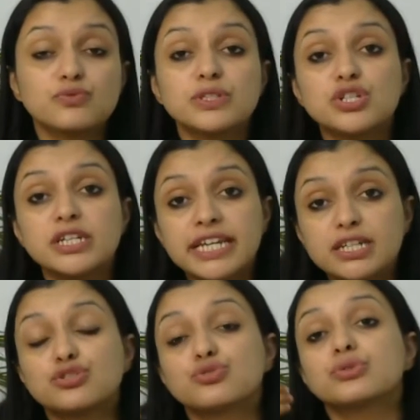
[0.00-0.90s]
which
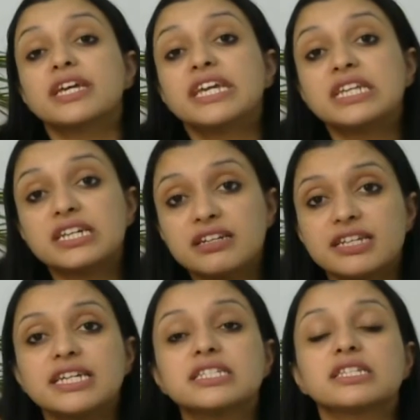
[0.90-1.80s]
leads to the
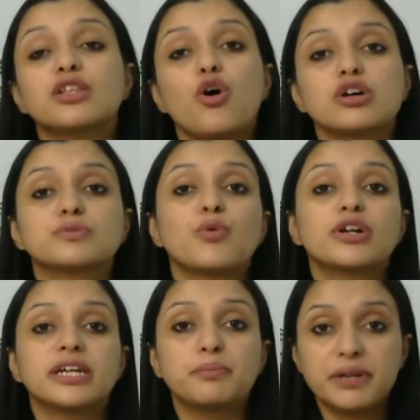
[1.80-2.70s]
increase in the
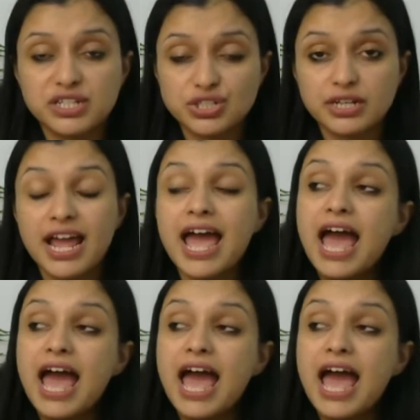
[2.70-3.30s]
osmotic pressure.